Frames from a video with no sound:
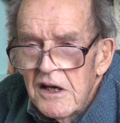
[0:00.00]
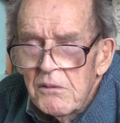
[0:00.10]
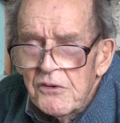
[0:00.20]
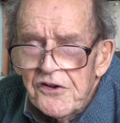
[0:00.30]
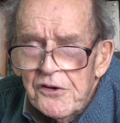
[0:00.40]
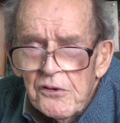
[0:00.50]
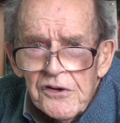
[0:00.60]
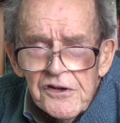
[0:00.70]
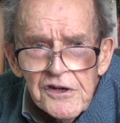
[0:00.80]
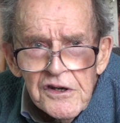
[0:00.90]
It was
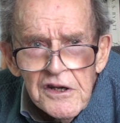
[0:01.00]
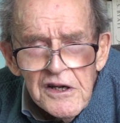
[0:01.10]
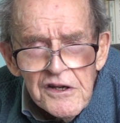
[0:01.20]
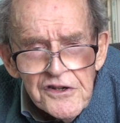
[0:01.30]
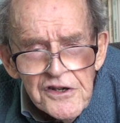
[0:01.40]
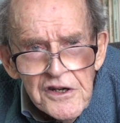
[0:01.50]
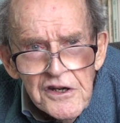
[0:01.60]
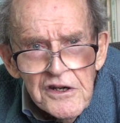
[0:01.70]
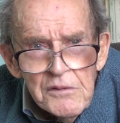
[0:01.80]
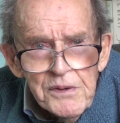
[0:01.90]
thought that
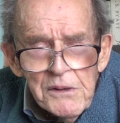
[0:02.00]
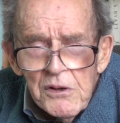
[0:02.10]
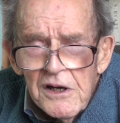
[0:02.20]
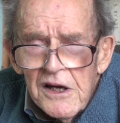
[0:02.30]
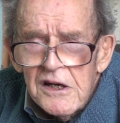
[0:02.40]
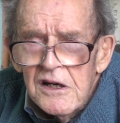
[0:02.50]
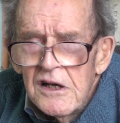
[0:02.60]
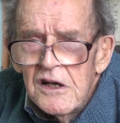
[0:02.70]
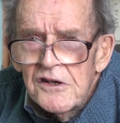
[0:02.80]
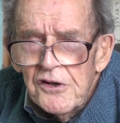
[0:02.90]
people like
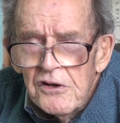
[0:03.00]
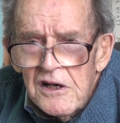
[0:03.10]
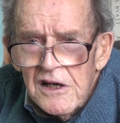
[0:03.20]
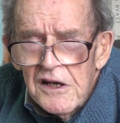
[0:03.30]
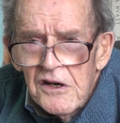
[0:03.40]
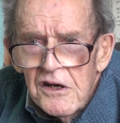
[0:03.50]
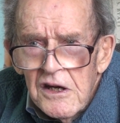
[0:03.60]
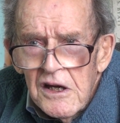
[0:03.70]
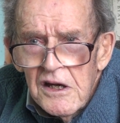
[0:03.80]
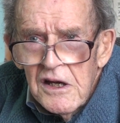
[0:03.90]
John Glenn
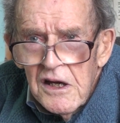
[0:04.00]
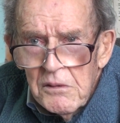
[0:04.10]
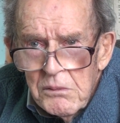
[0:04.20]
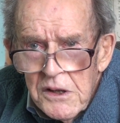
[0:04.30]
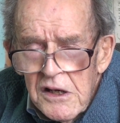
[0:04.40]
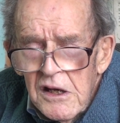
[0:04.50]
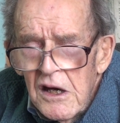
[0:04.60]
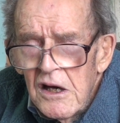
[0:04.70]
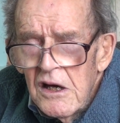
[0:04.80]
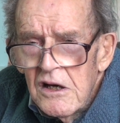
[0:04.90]
and me
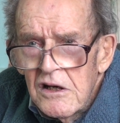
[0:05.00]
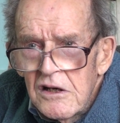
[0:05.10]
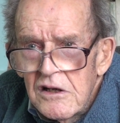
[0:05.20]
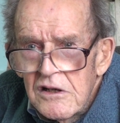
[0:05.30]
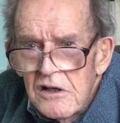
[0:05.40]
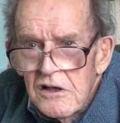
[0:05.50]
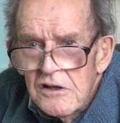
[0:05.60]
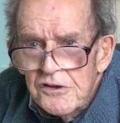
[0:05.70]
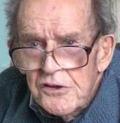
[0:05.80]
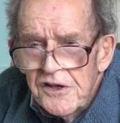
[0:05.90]

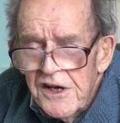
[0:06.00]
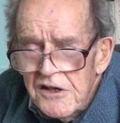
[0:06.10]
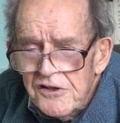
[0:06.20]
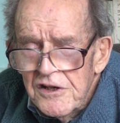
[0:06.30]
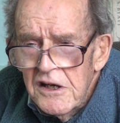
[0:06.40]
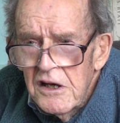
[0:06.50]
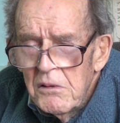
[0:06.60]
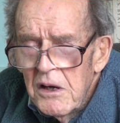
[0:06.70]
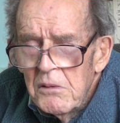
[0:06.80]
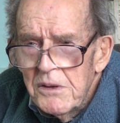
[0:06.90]
shouldn't actually
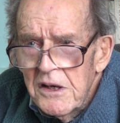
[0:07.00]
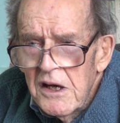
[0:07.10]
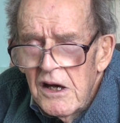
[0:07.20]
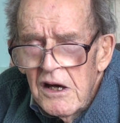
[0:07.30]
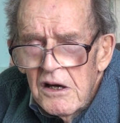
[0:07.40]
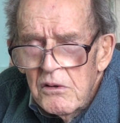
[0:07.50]
be